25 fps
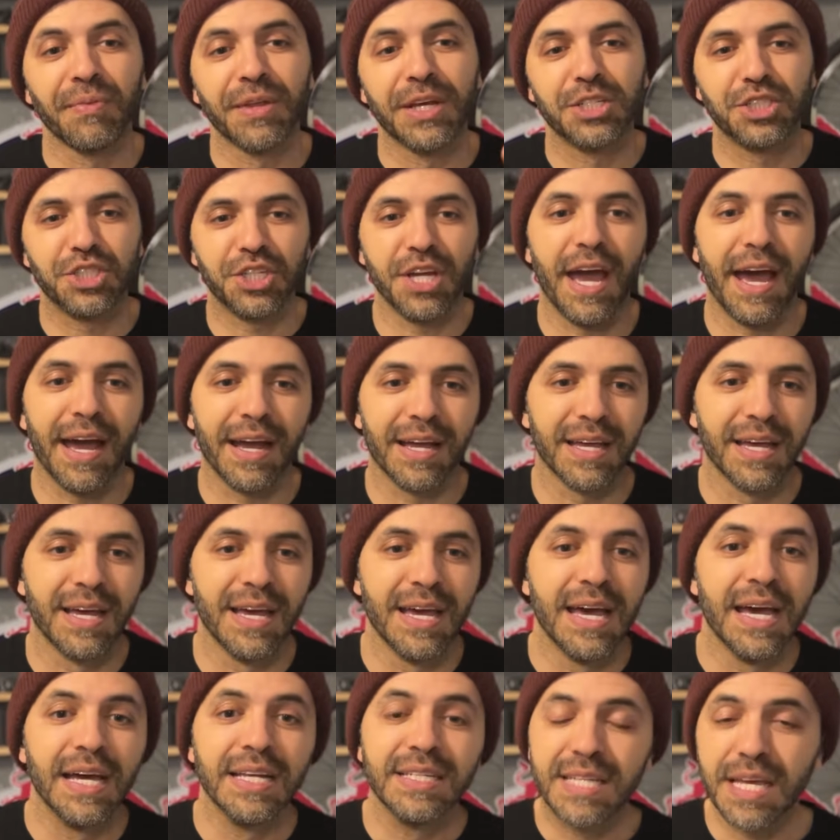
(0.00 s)
check.
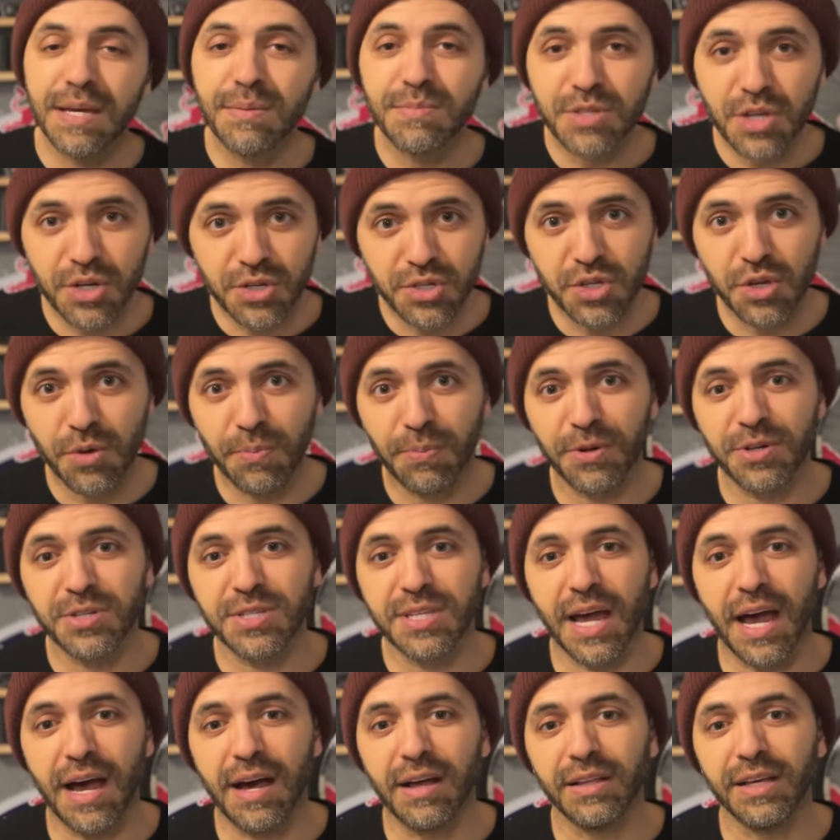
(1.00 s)
Dims are super
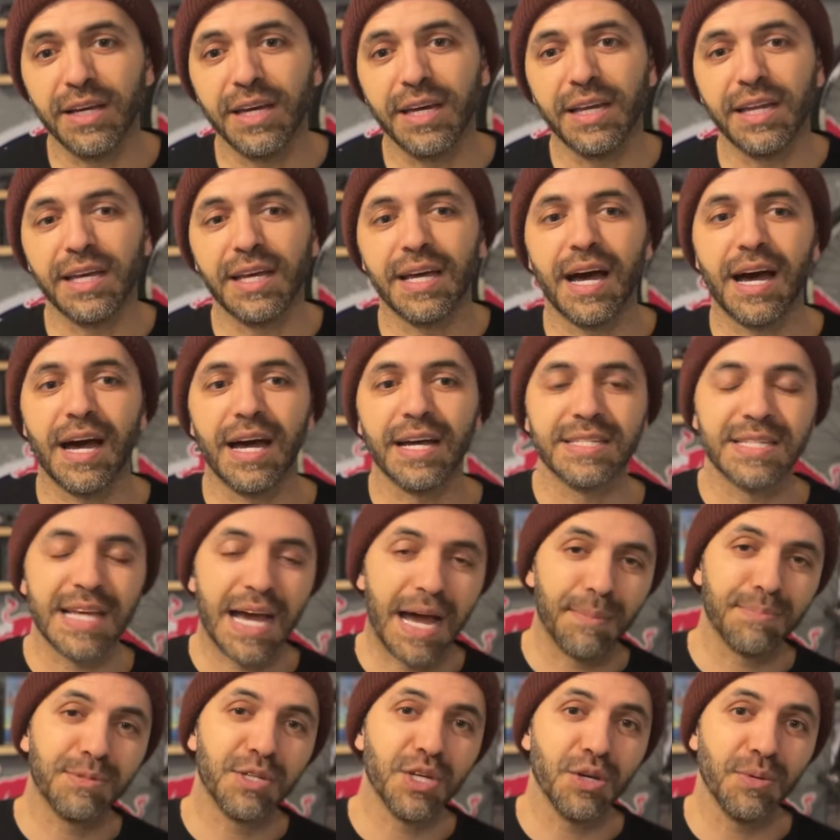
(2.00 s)
solid,
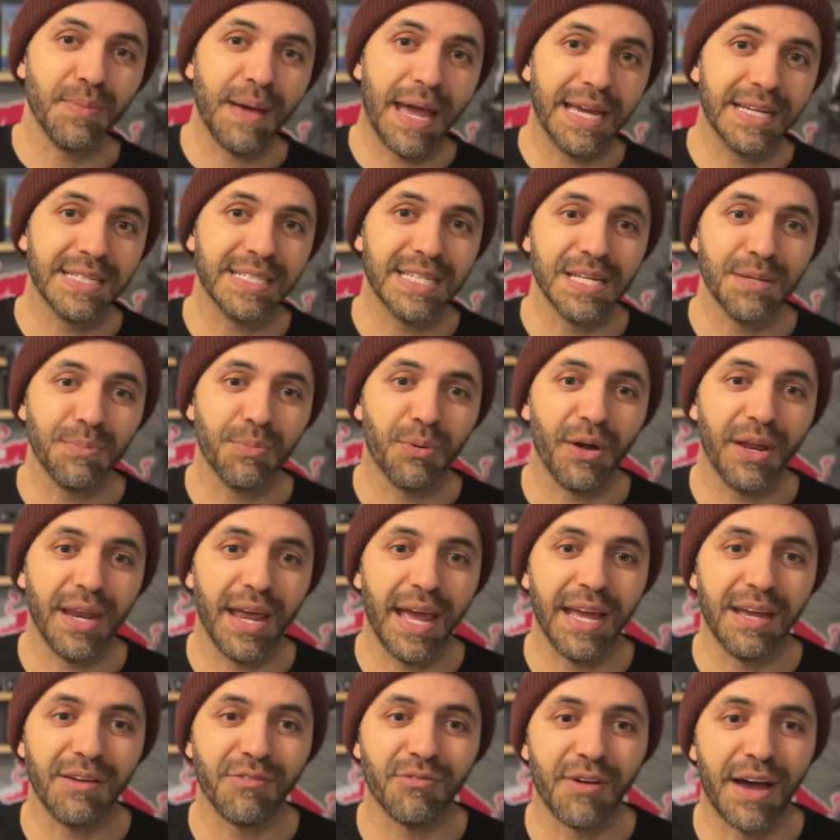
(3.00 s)
top tube
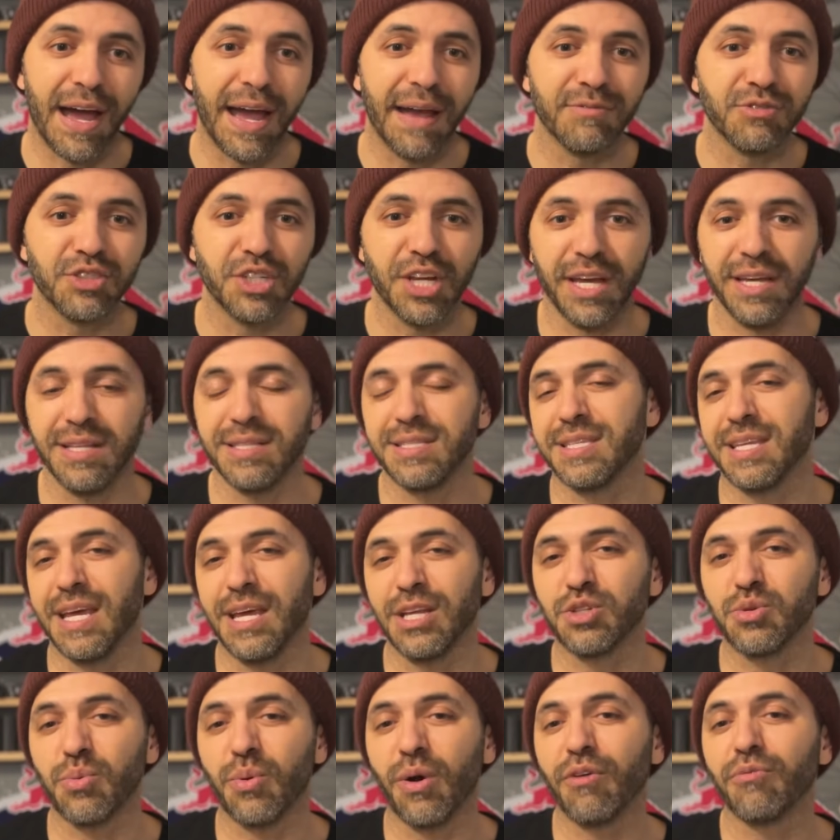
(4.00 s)
18.85,
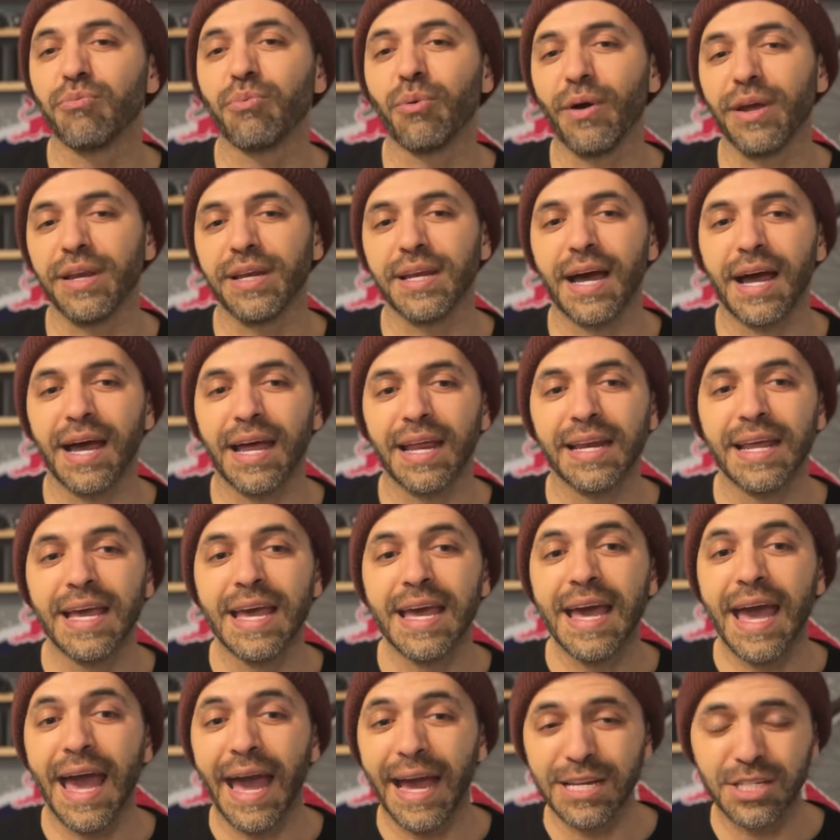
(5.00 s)
chainstay 12.9,
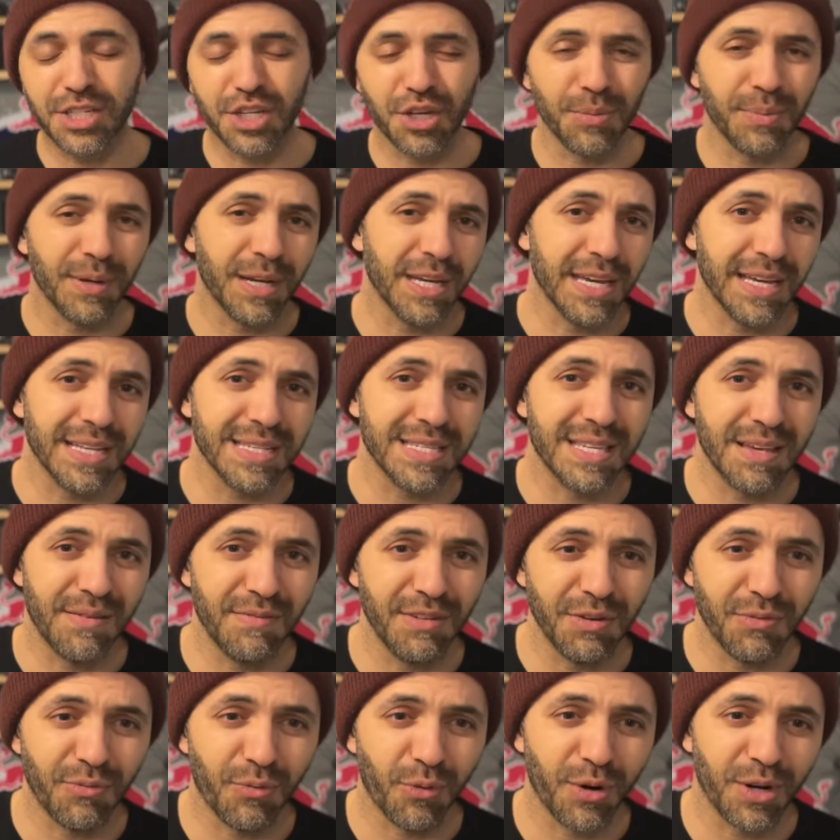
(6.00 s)
head tube again
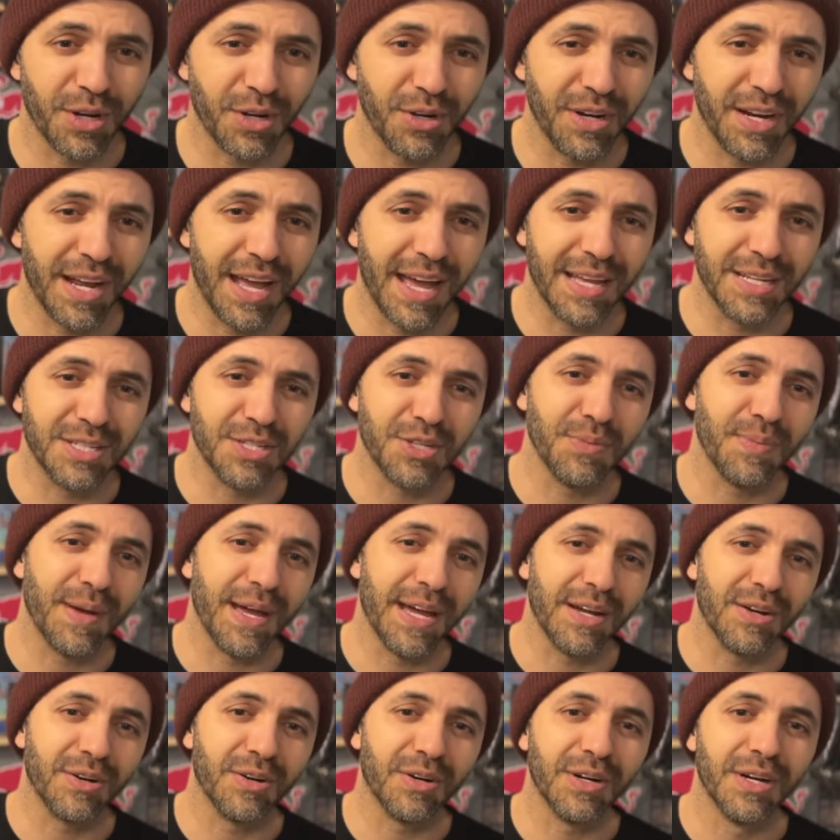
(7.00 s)
74-degree head tube
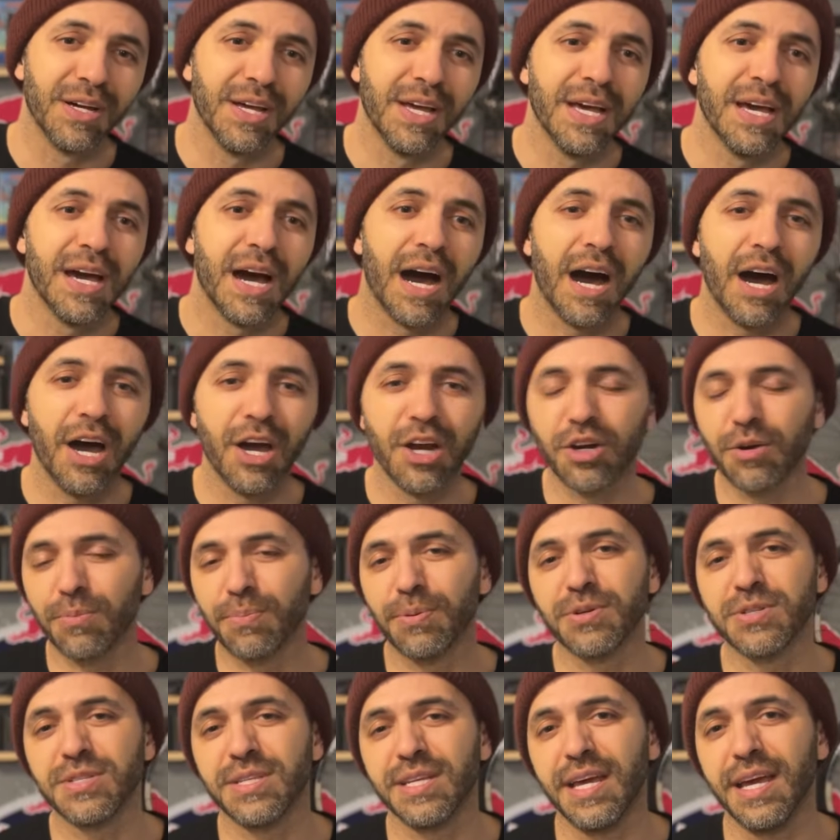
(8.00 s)
angle,
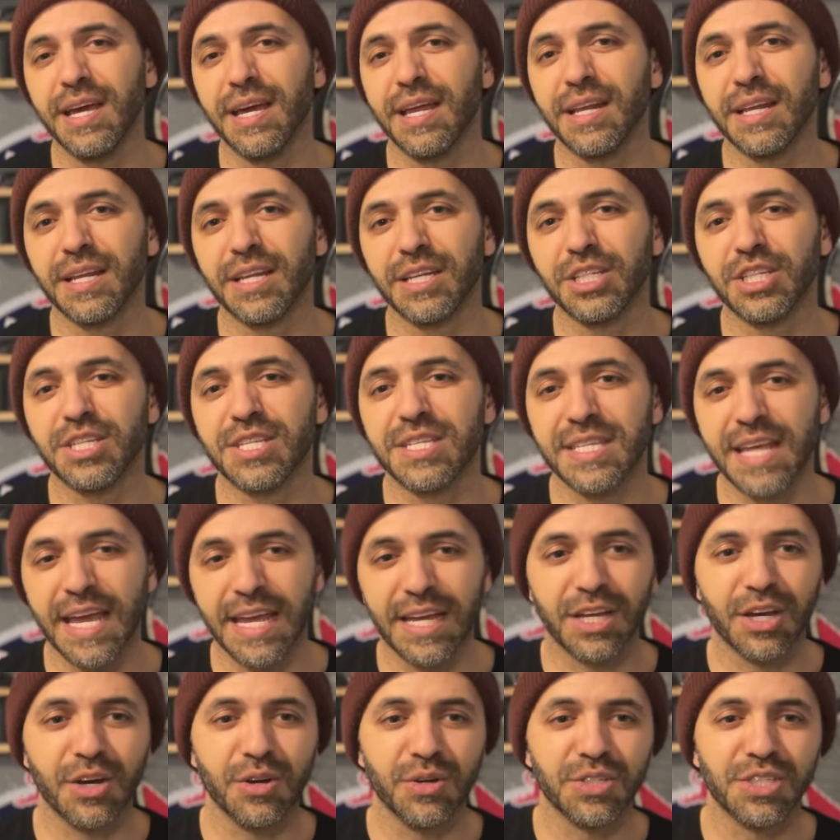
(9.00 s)
100%
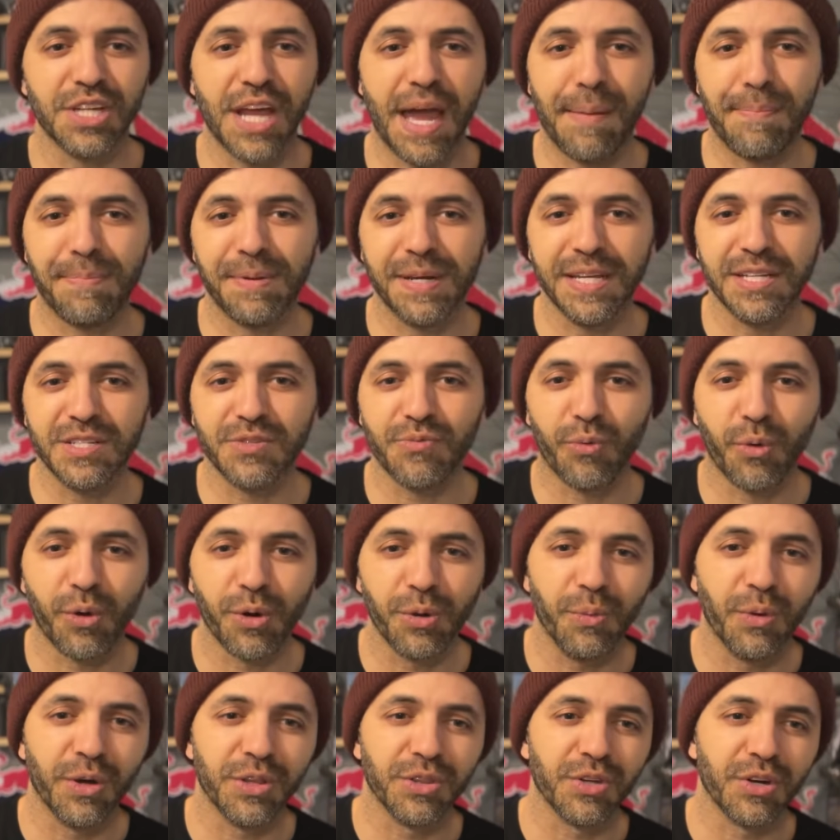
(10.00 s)
Senko Japanese
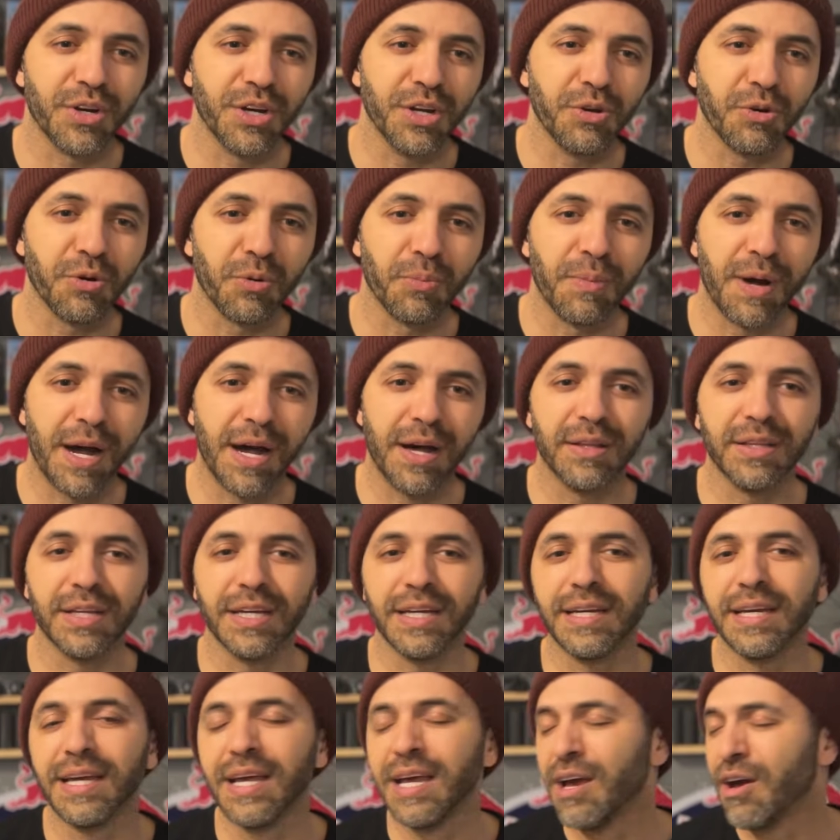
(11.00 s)
4130
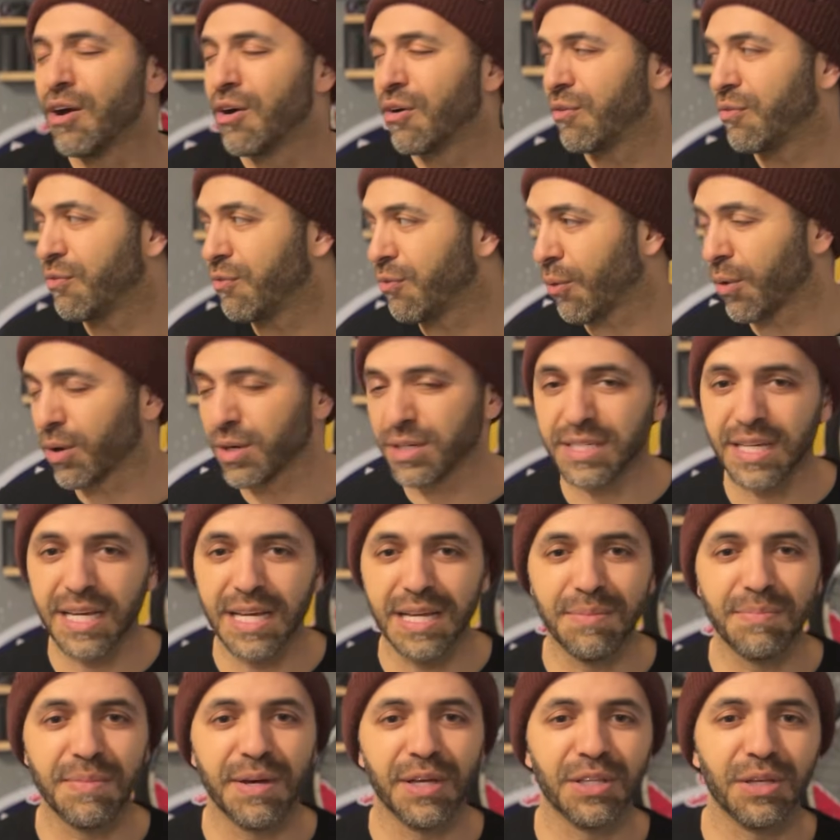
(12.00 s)
chromoly,
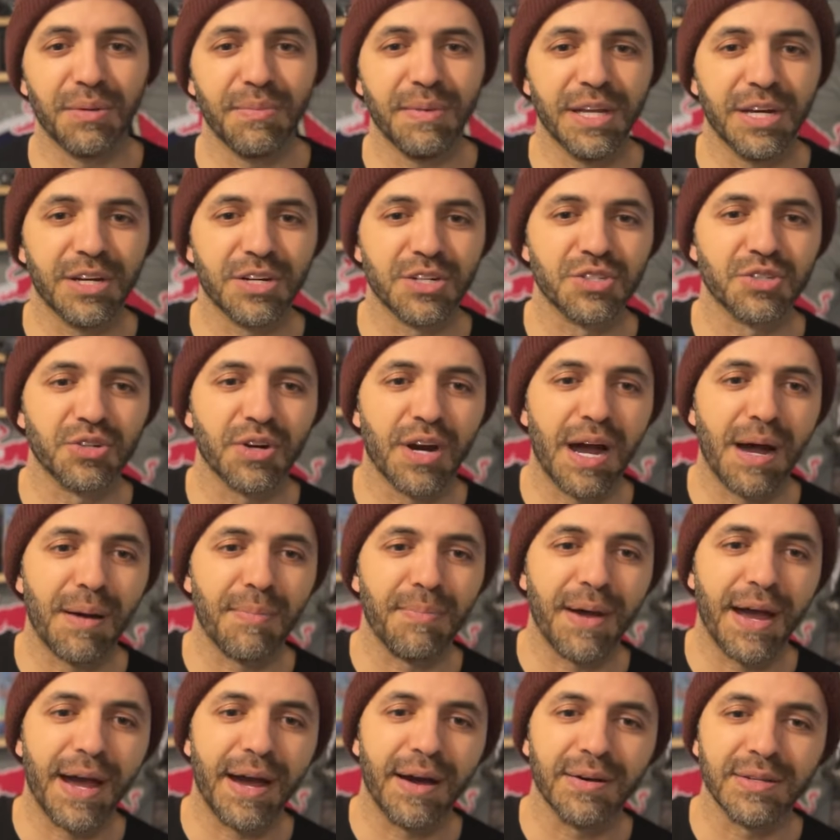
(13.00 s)
14 millimeter
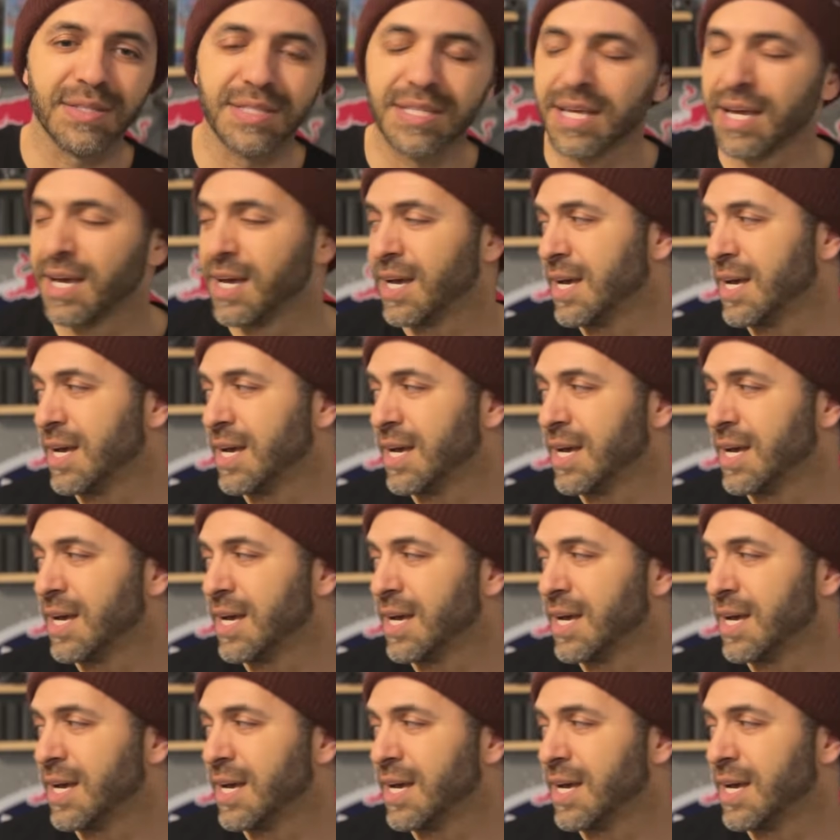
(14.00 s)
dropouts.